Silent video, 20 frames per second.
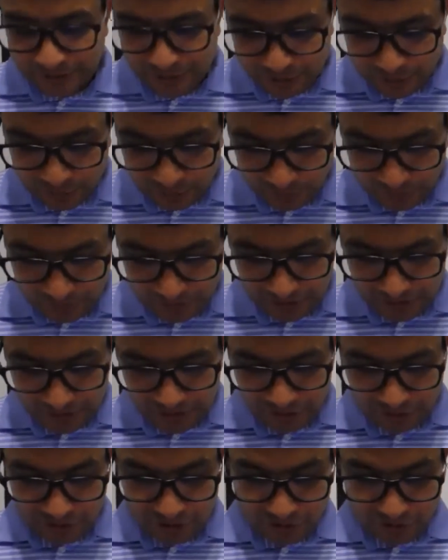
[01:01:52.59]
So
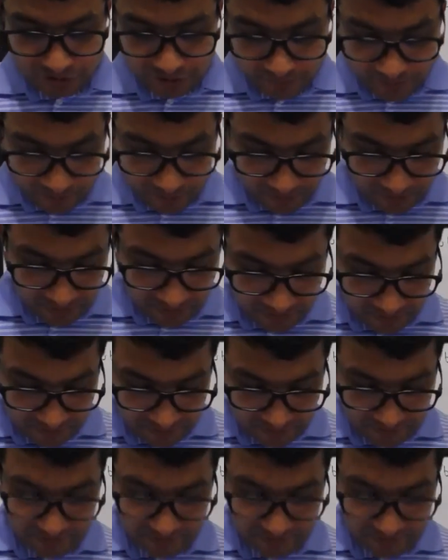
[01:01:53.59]
just remember,